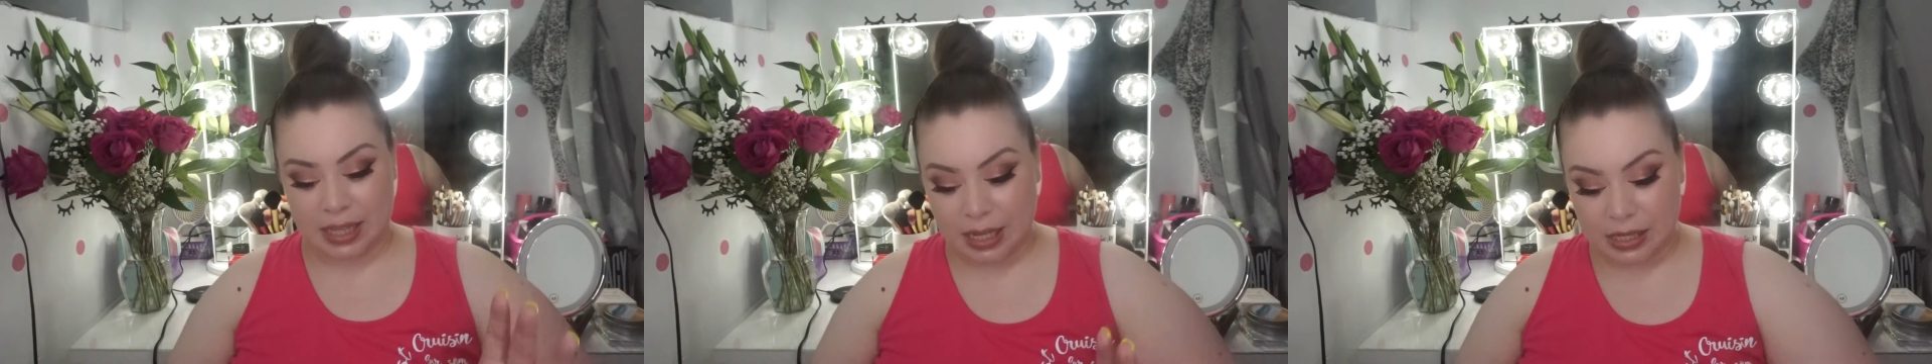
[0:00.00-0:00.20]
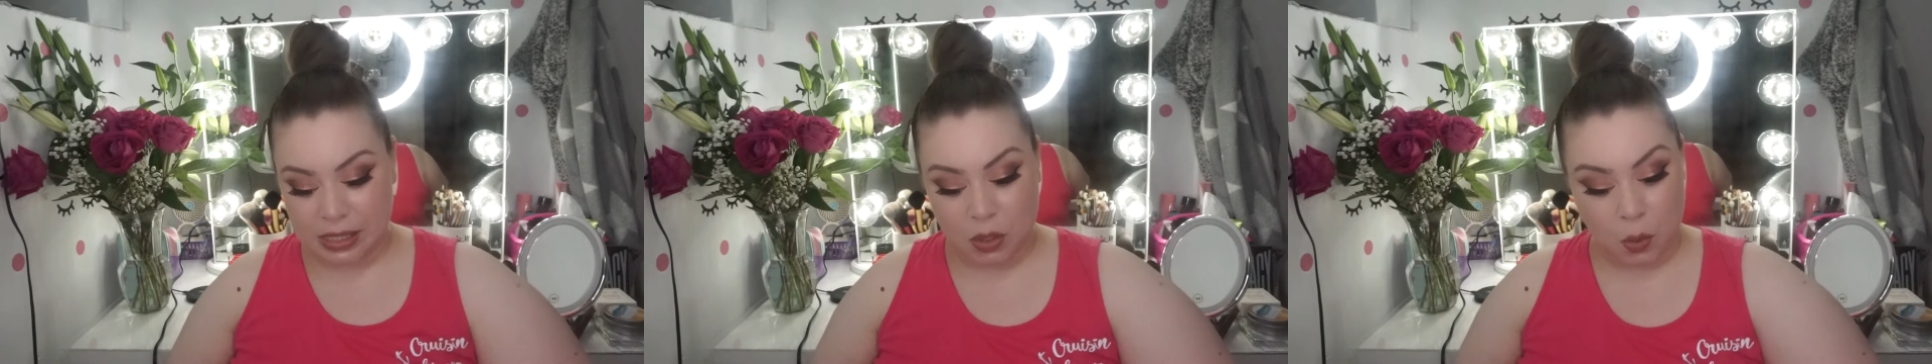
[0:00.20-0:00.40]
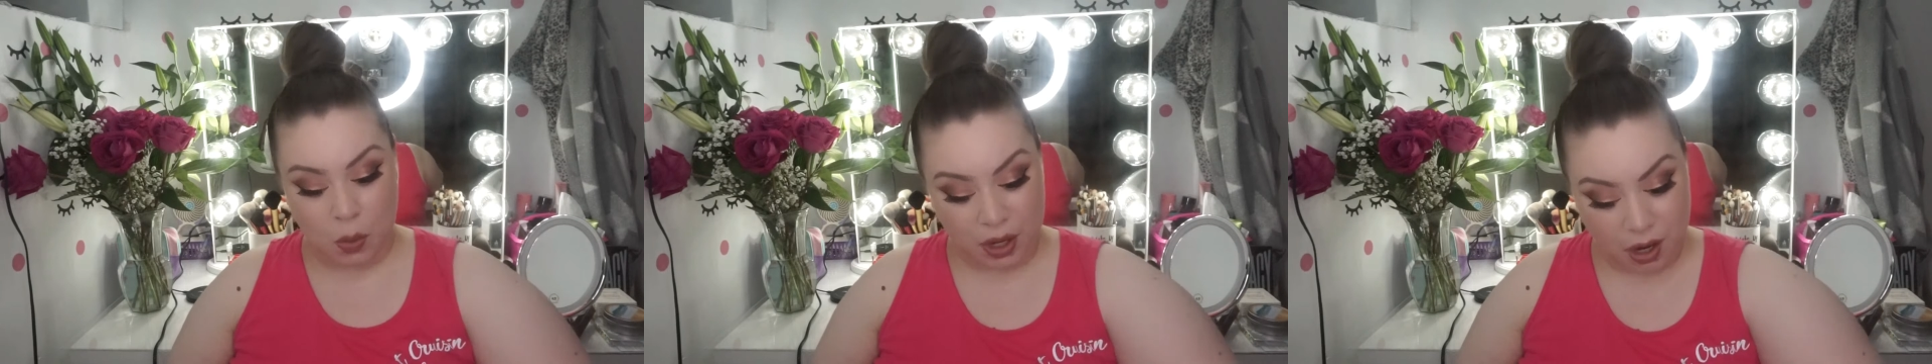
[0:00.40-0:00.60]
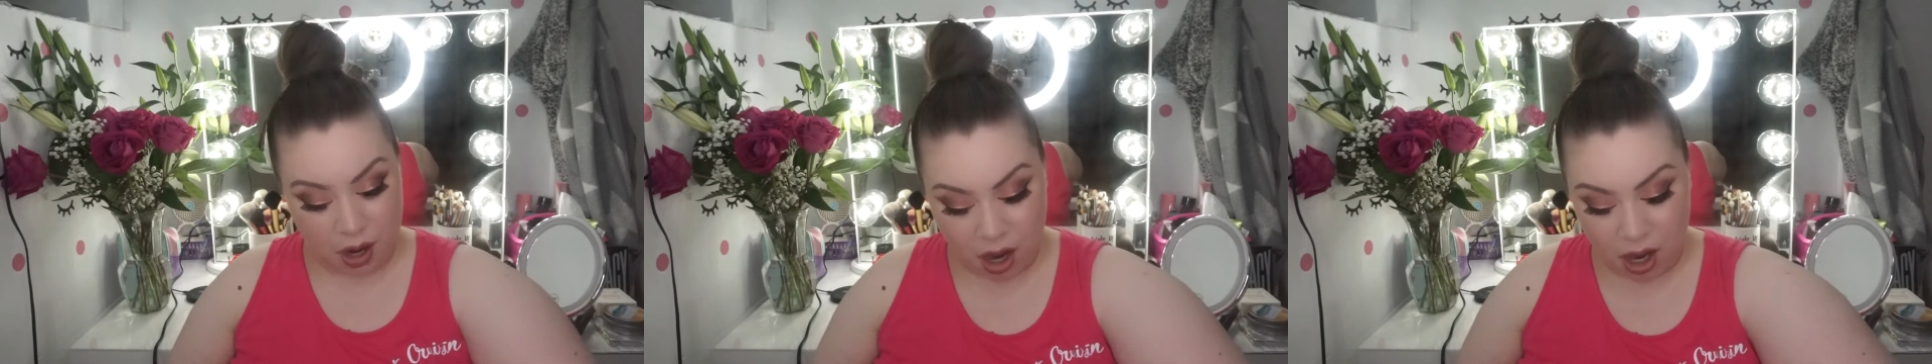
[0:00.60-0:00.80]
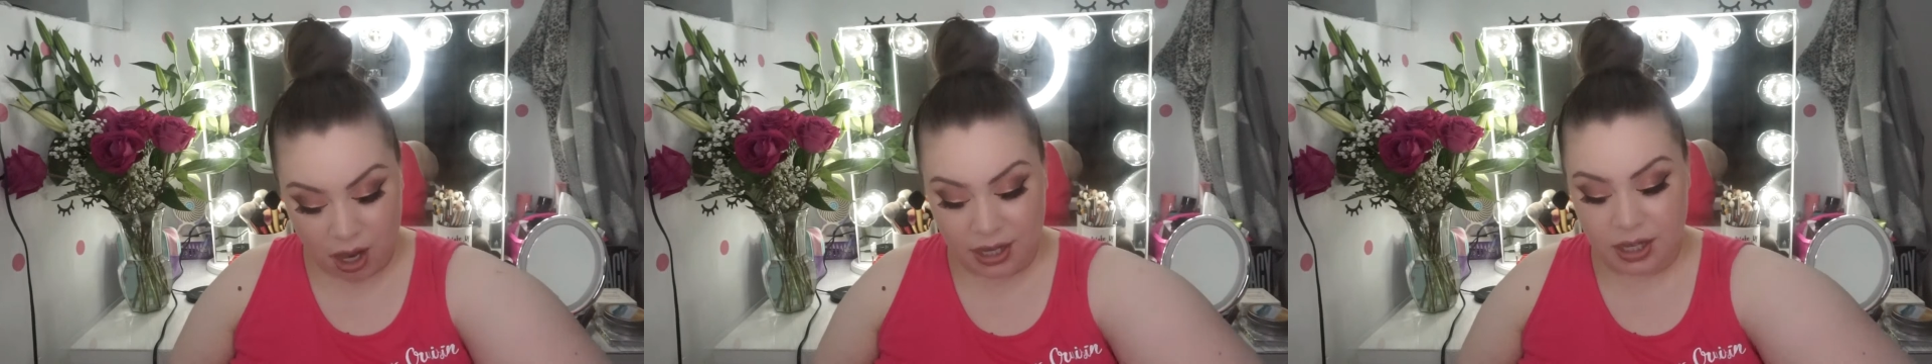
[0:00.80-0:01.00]
things going
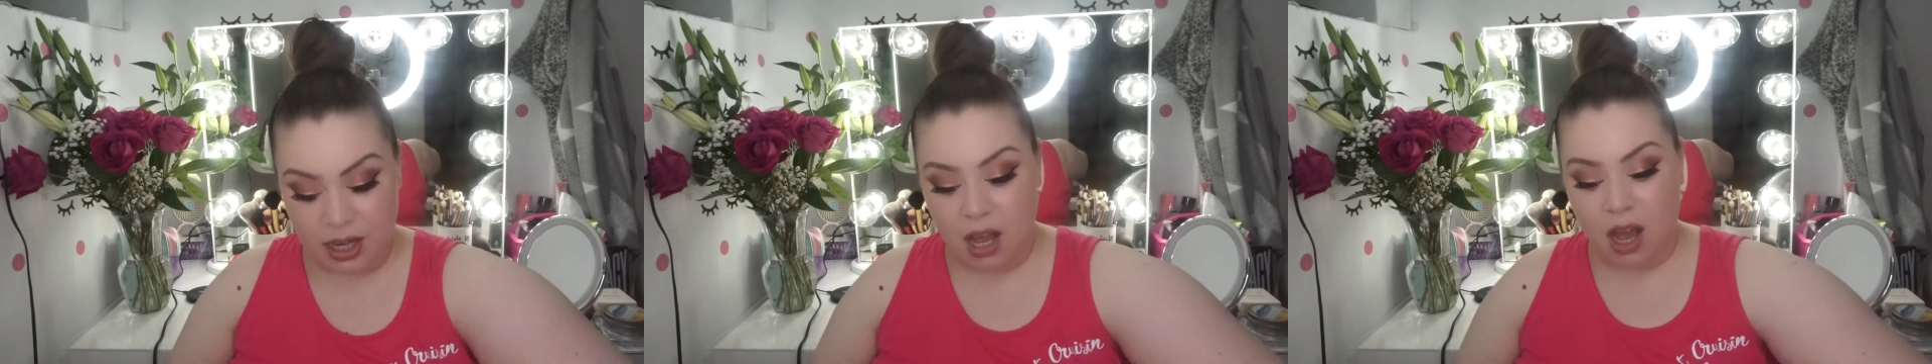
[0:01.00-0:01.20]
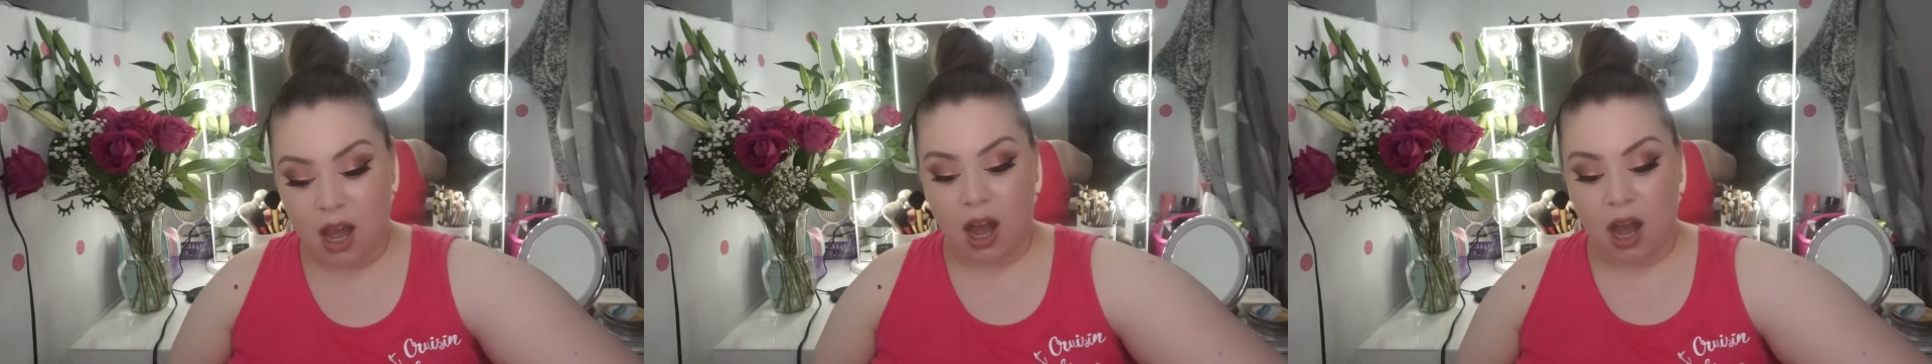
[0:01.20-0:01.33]
on.